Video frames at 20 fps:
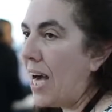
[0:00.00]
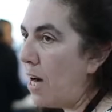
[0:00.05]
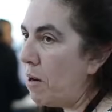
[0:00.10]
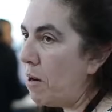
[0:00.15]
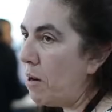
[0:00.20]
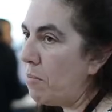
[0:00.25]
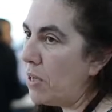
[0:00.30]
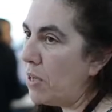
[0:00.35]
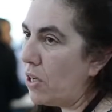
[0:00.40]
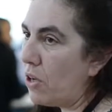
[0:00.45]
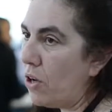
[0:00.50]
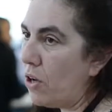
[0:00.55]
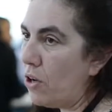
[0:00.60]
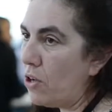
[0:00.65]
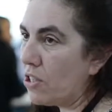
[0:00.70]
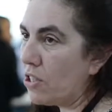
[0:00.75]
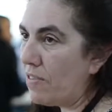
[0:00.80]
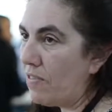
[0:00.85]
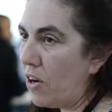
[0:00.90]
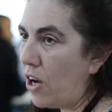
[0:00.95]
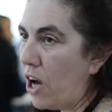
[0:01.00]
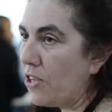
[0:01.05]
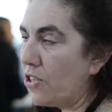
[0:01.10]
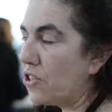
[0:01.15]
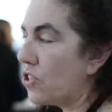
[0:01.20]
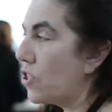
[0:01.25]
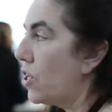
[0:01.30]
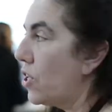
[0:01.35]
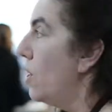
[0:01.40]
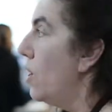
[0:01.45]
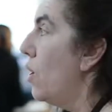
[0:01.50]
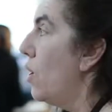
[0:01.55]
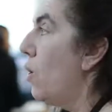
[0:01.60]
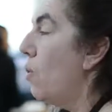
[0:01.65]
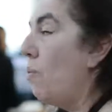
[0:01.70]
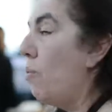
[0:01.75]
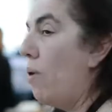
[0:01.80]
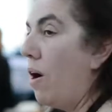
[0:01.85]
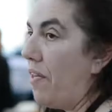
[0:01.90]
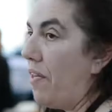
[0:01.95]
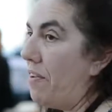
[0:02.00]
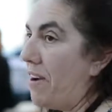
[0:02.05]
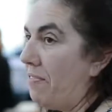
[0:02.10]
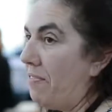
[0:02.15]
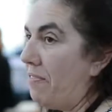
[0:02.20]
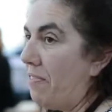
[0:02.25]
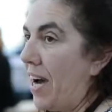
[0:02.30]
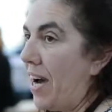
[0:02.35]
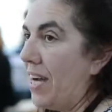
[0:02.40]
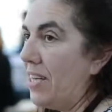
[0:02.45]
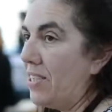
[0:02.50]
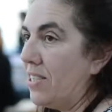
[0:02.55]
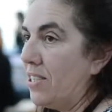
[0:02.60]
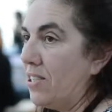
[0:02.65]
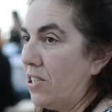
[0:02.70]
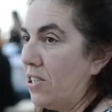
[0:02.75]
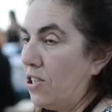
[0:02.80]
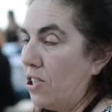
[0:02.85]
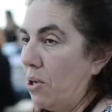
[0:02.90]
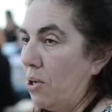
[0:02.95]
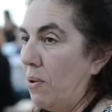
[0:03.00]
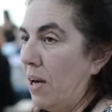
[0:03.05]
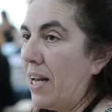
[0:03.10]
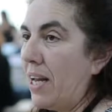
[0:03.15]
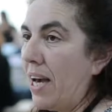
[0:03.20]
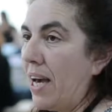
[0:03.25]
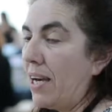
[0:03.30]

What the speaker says: how many calls I've lost, what their advisors are doing.